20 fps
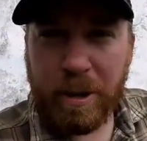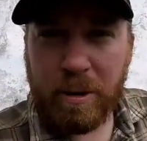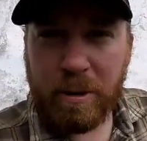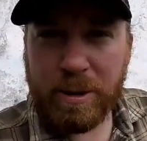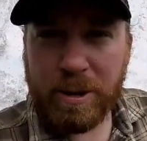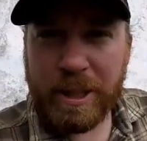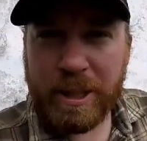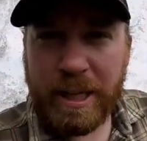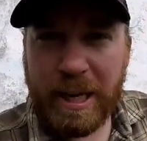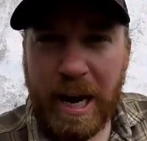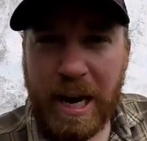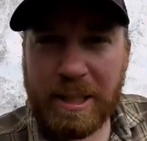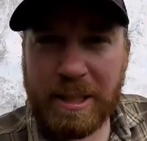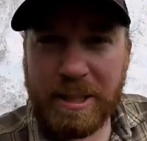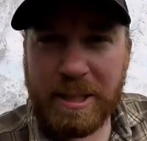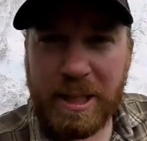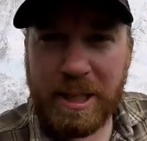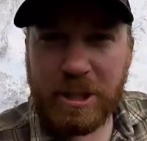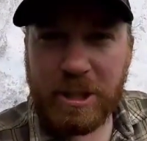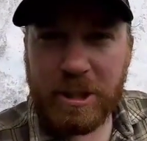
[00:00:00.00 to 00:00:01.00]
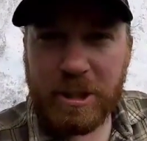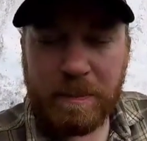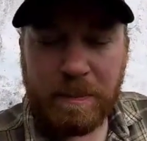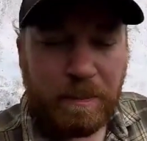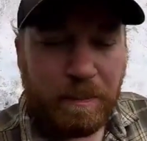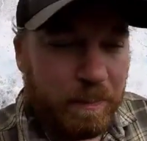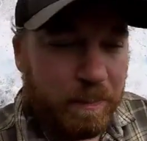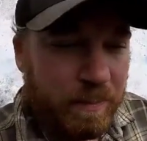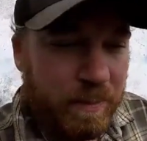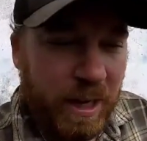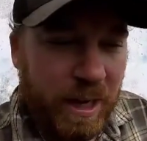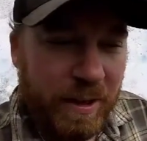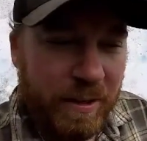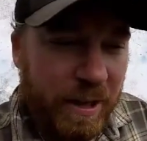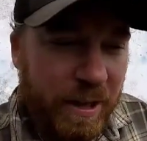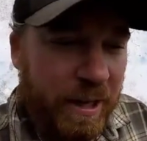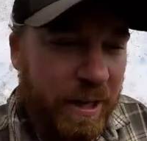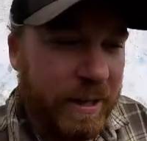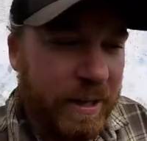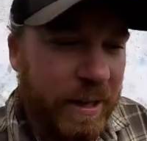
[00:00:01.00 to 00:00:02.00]
There was a gas station, and
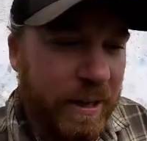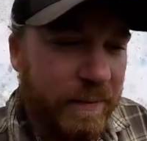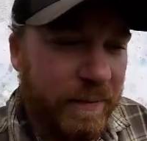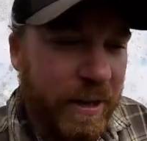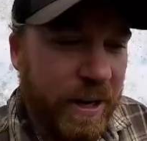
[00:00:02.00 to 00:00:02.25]
they didn't give